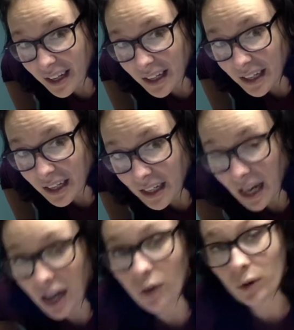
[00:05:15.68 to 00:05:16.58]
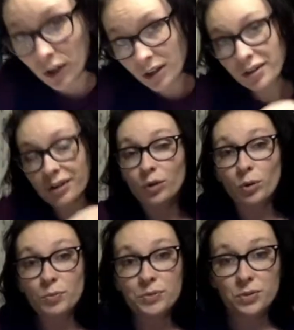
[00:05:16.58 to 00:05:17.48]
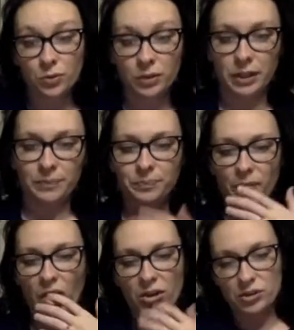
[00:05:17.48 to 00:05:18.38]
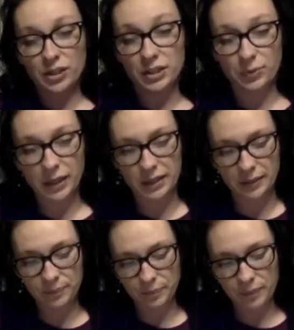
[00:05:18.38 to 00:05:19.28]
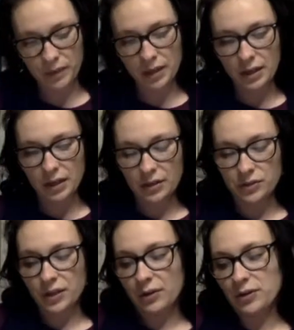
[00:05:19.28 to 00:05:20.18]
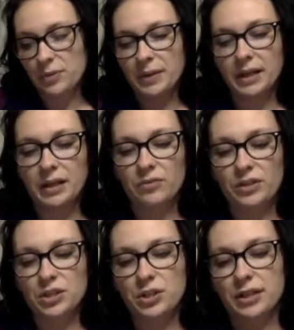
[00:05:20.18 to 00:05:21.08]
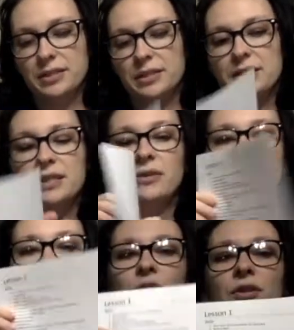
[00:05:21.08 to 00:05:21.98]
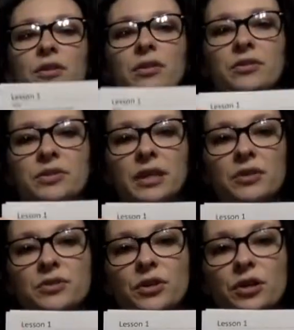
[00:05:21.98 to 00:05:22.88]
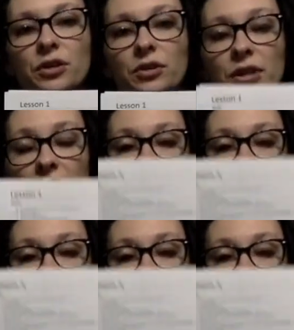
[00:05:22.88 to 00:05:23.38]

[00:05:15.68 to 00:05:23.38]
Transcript: in our group schooling. So that's what I did. So here at the beginning of each lesson, it tells you the skills you're going to learn in